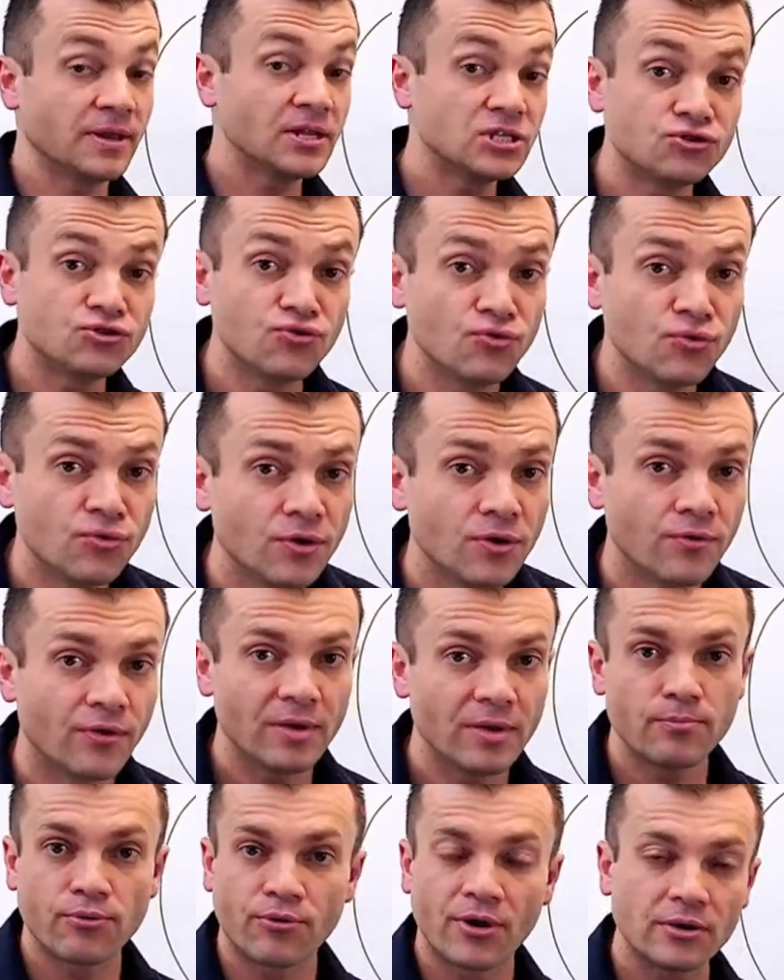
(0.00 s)
But it's true,
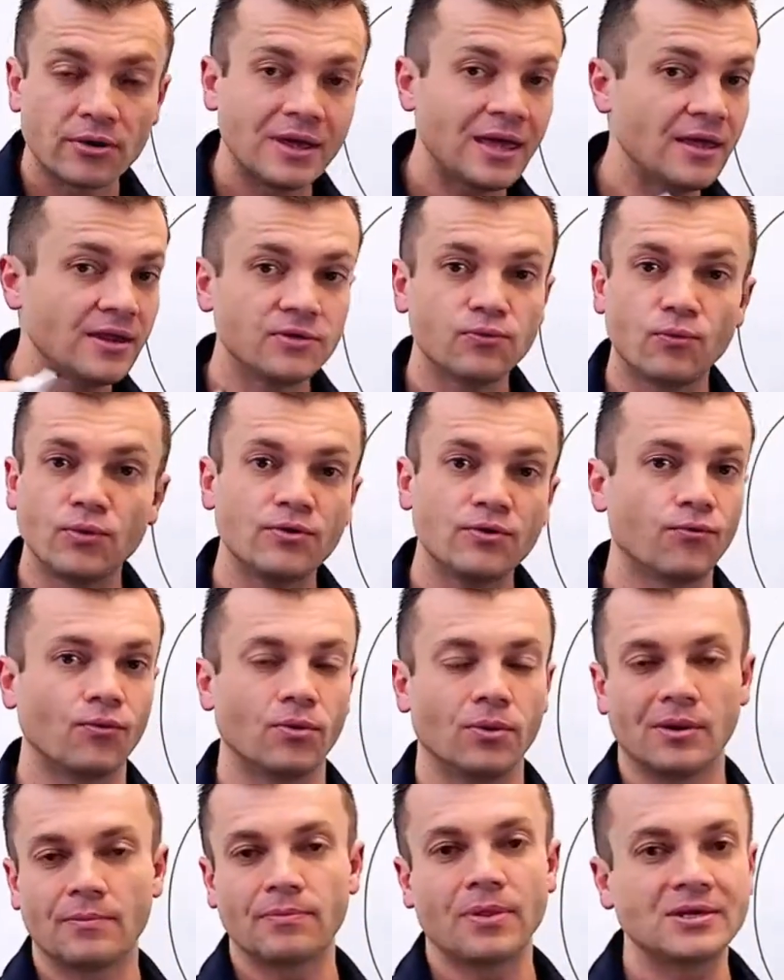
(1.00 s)
right? Pareto 80-20
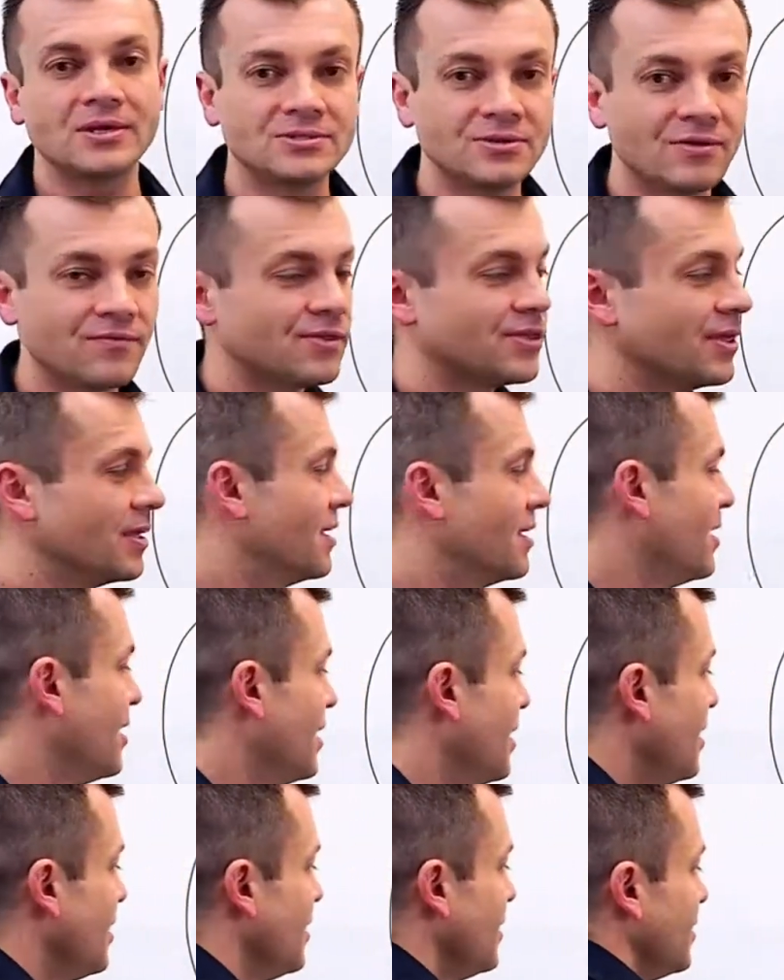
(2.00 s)
rule applies to everything.
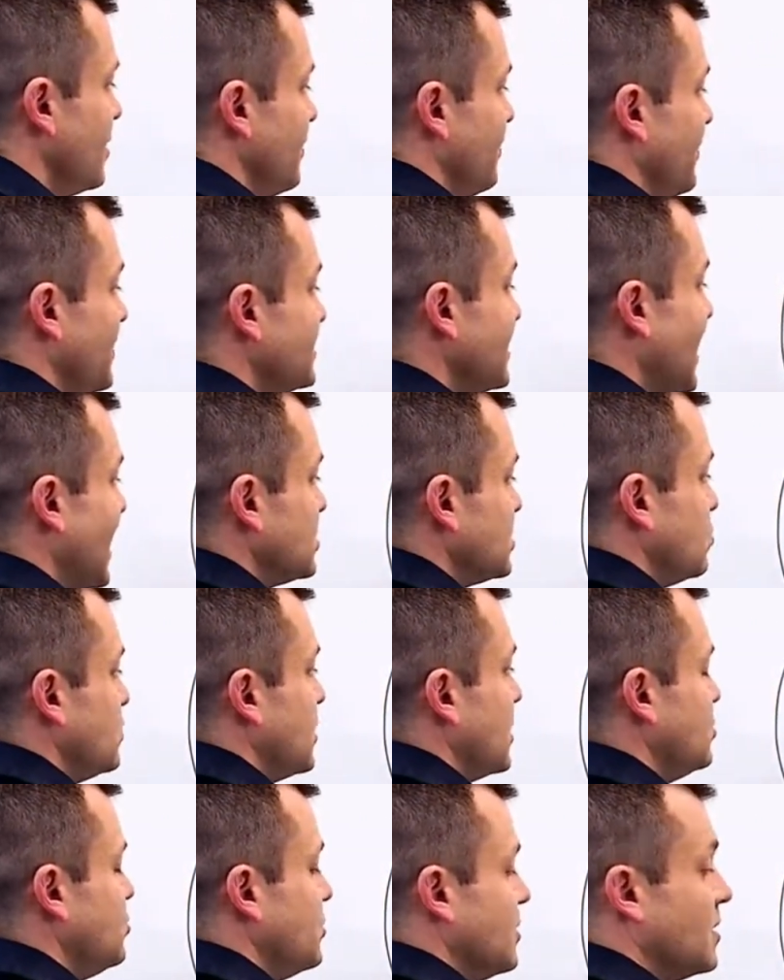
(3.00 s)
These guys
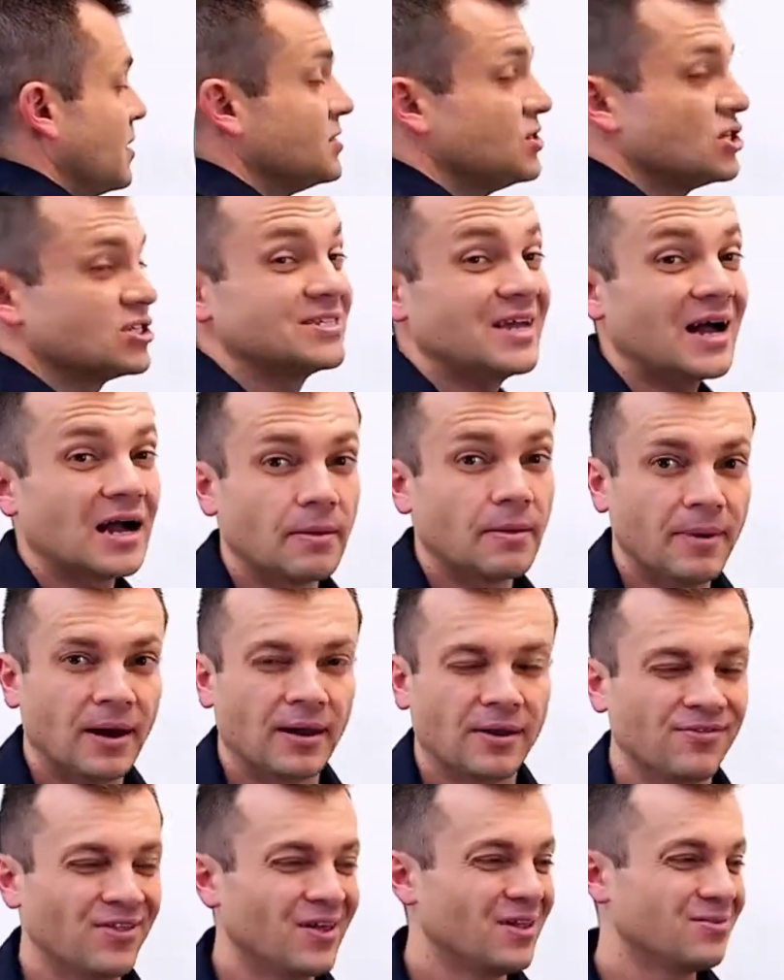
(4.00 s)
will not do, they'll just talk about it.